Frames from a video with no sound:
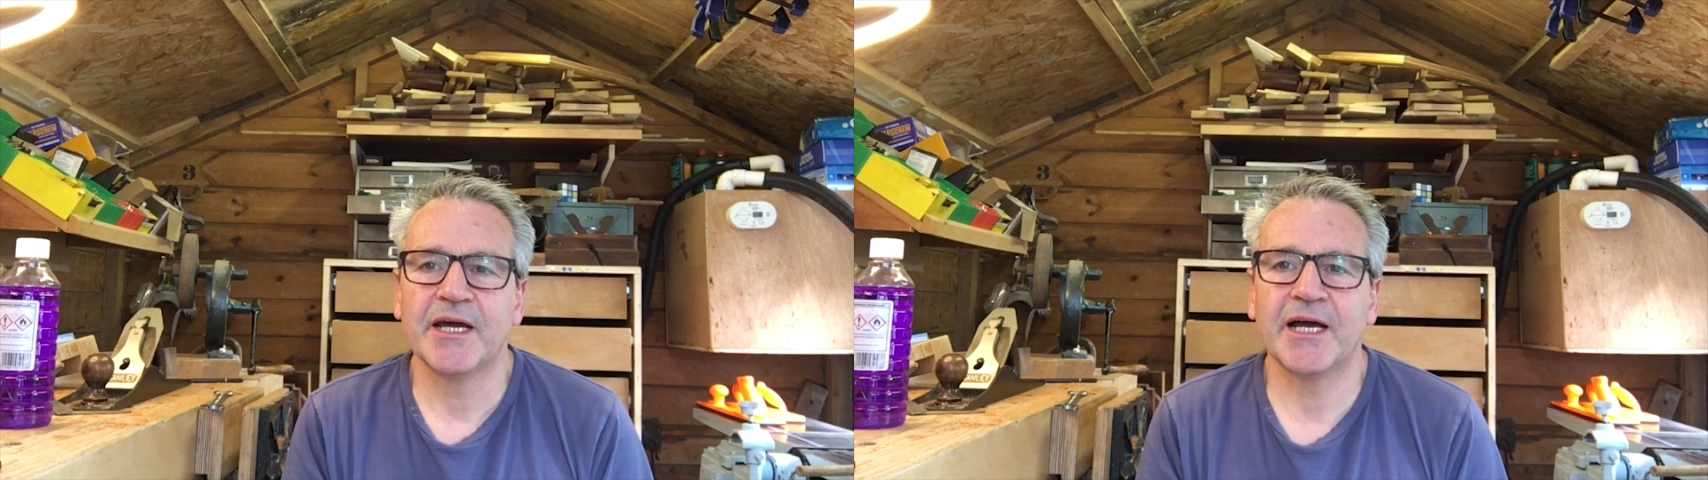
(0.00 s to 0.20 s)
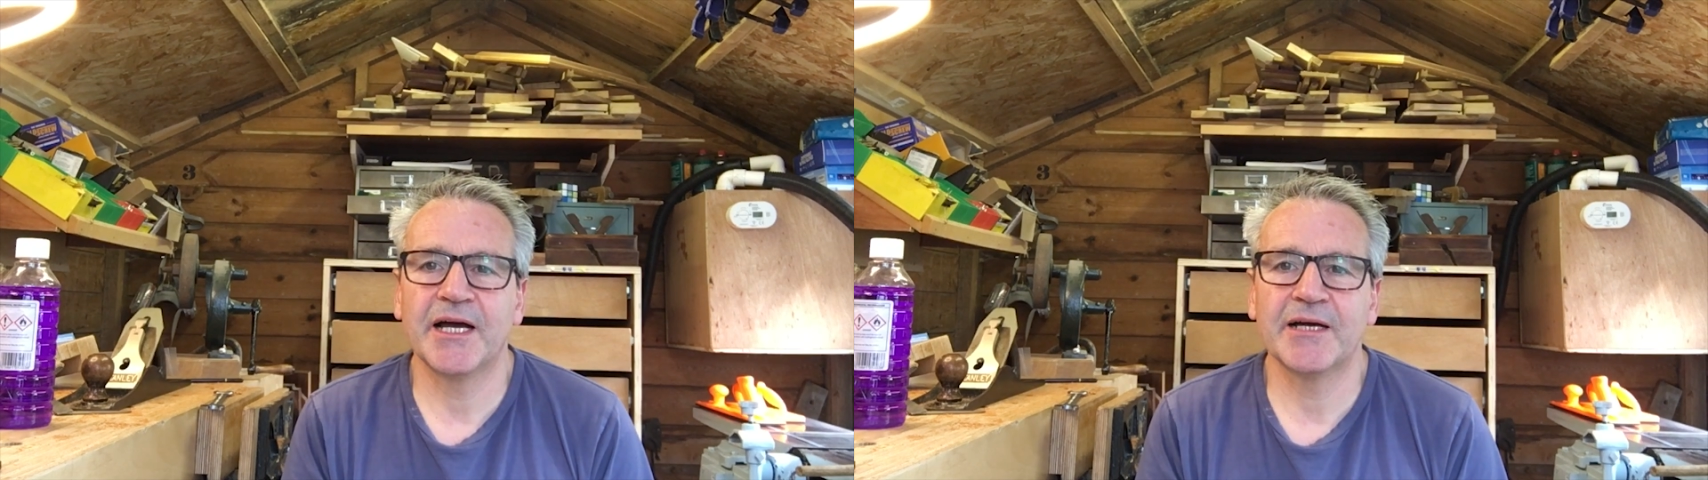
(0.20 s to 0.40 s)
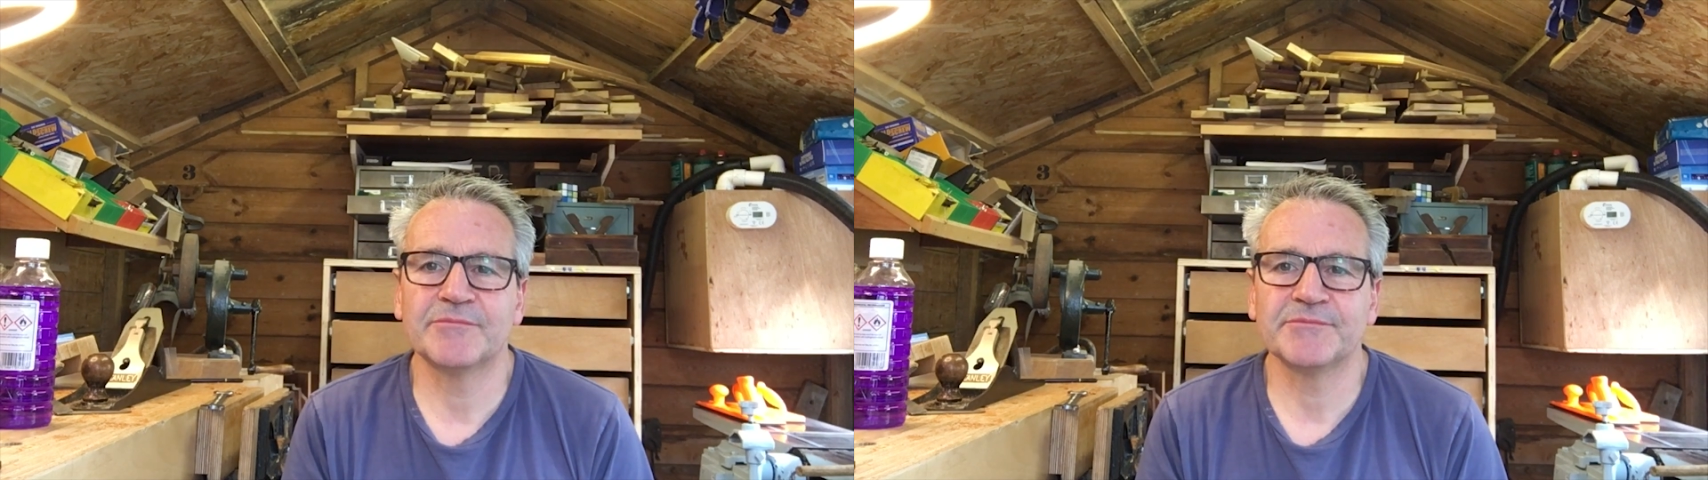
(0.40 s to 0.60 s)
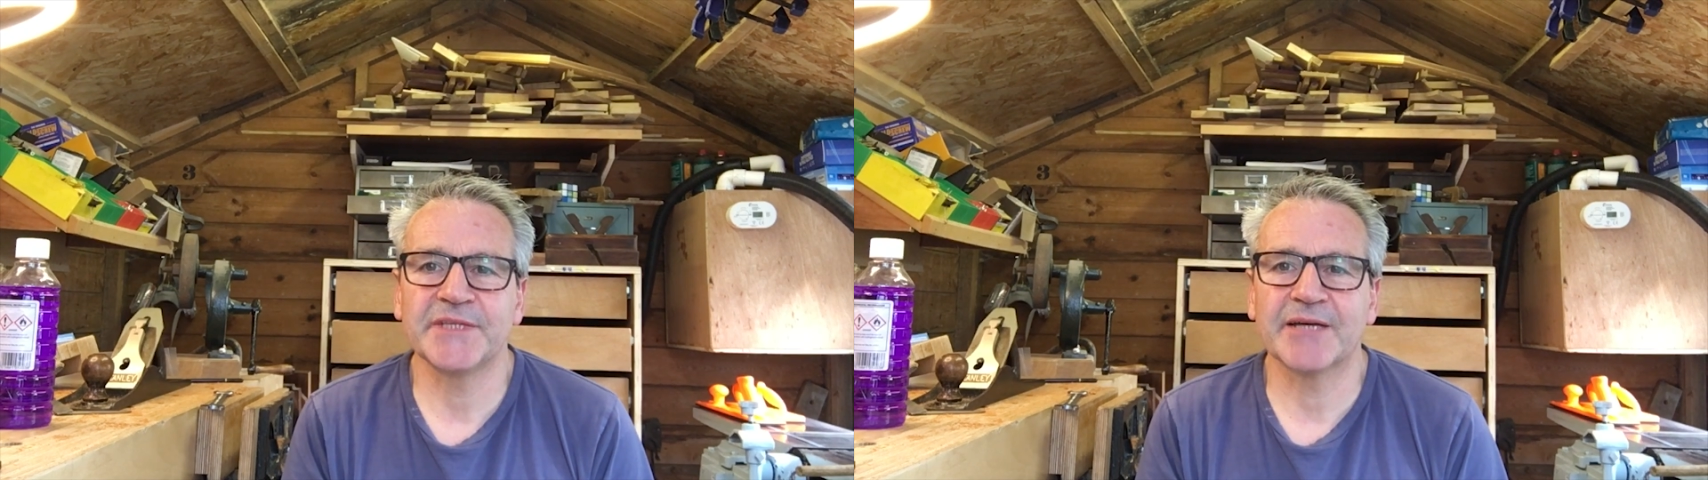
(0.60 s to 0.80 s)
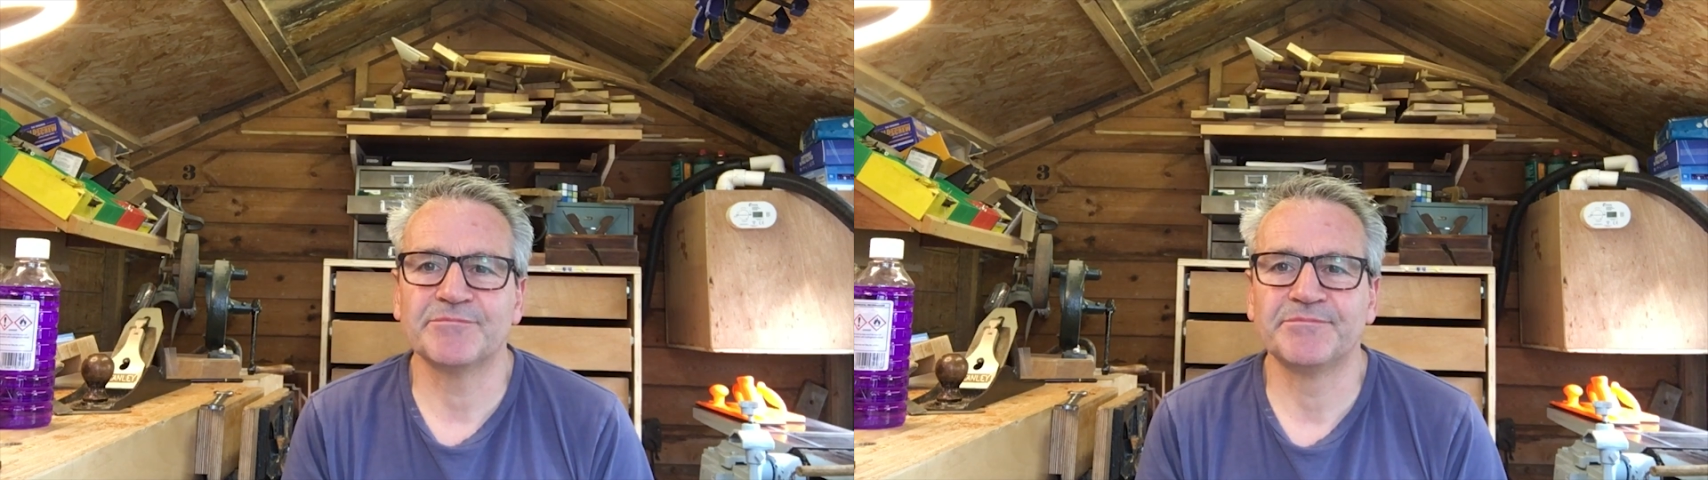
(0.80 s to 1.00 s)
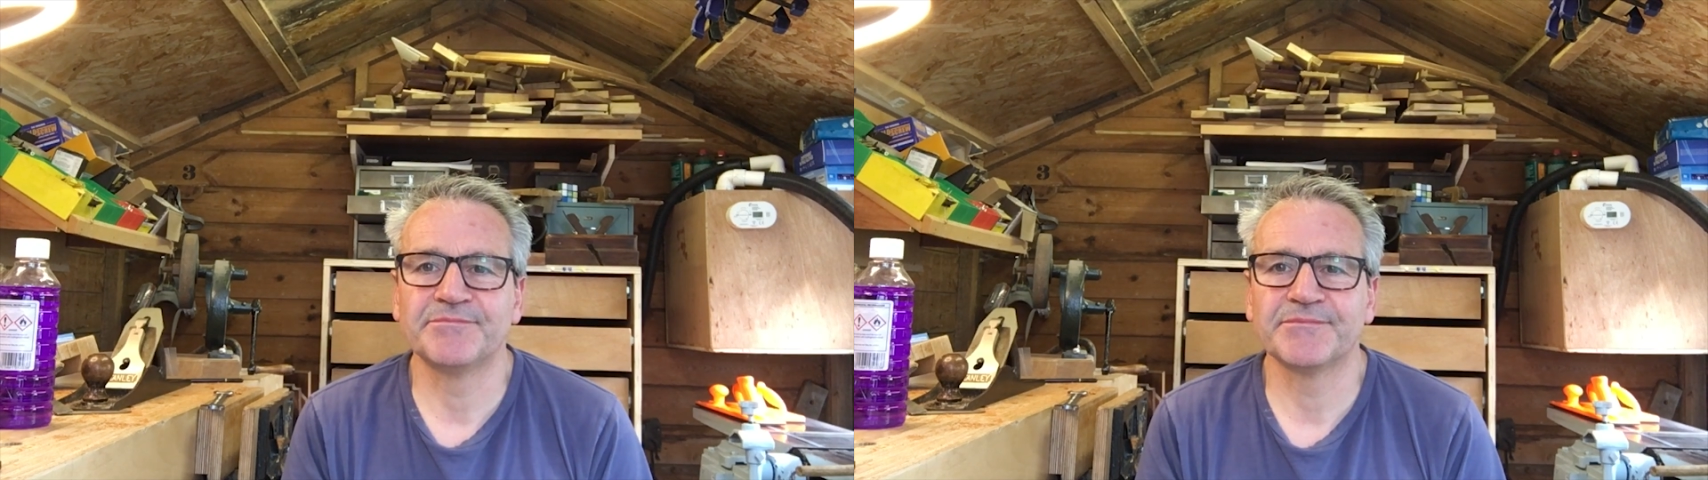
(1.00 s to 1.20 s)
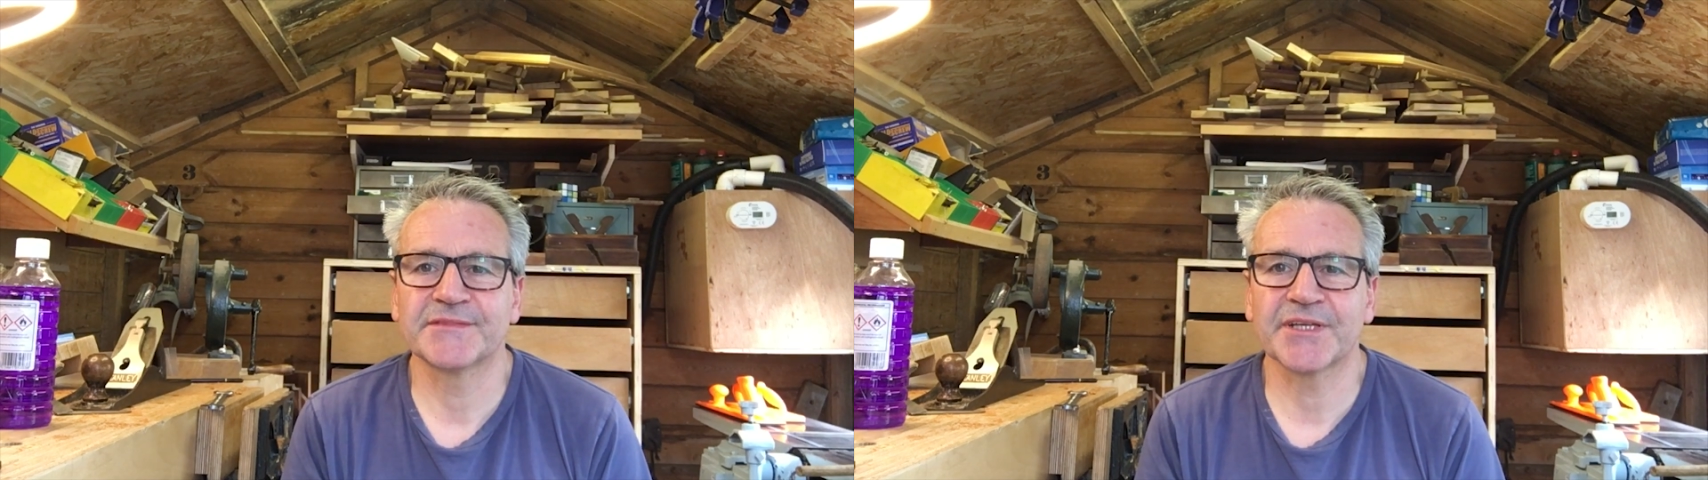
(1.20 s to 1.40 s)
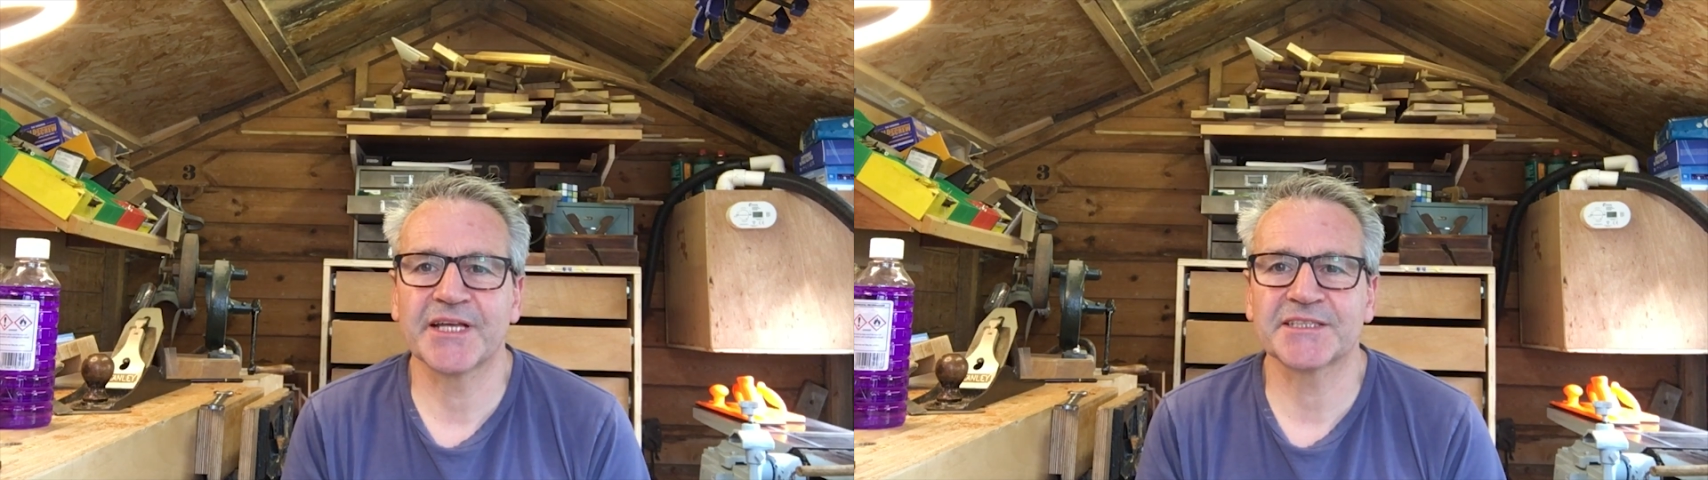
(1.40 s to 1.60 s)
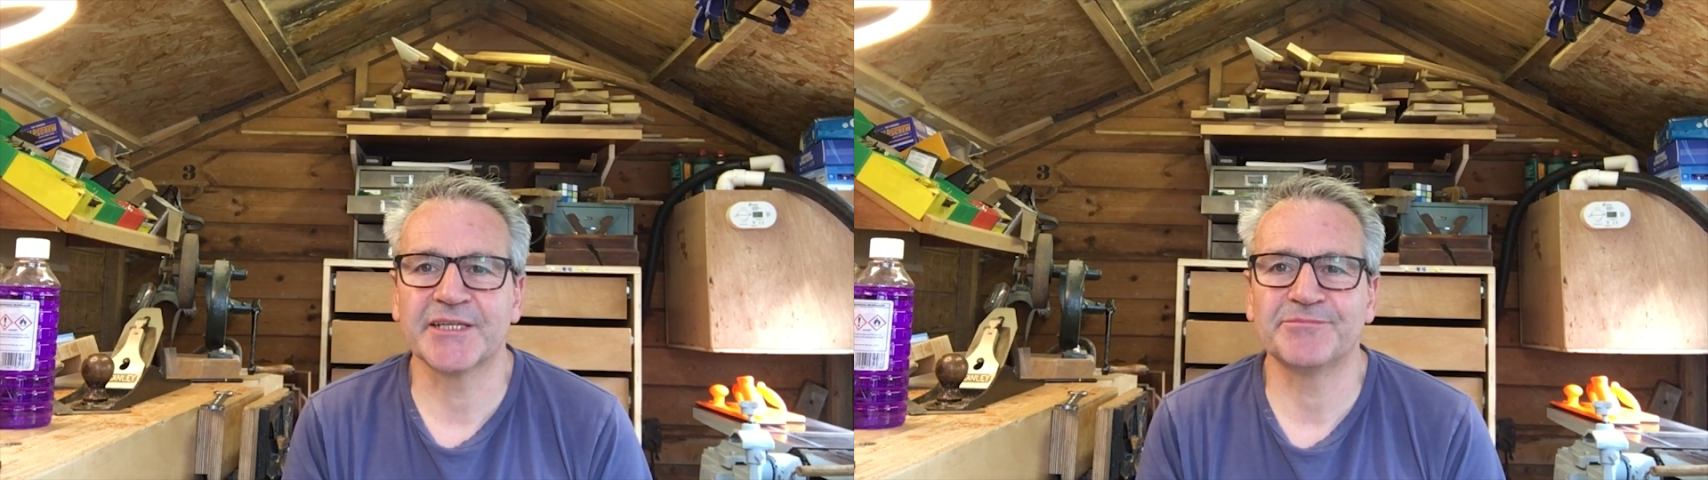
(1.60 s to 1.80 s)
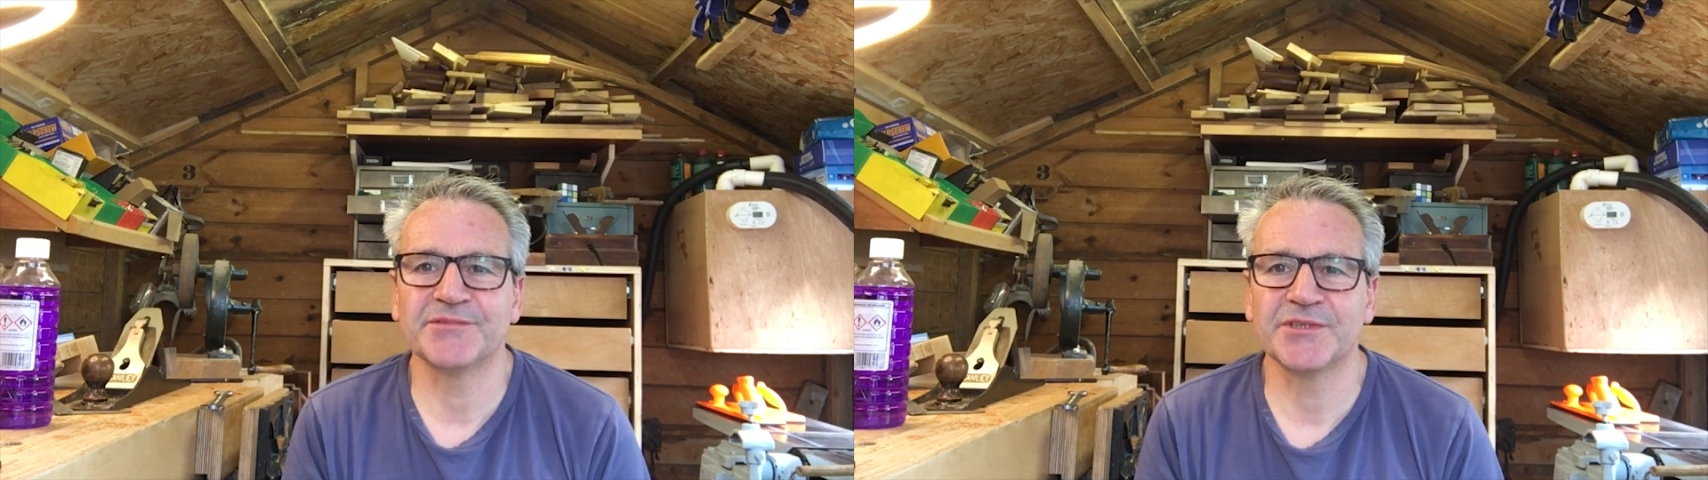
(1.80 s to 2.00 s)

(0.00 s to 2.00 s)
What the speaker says: Yeah, so that's it.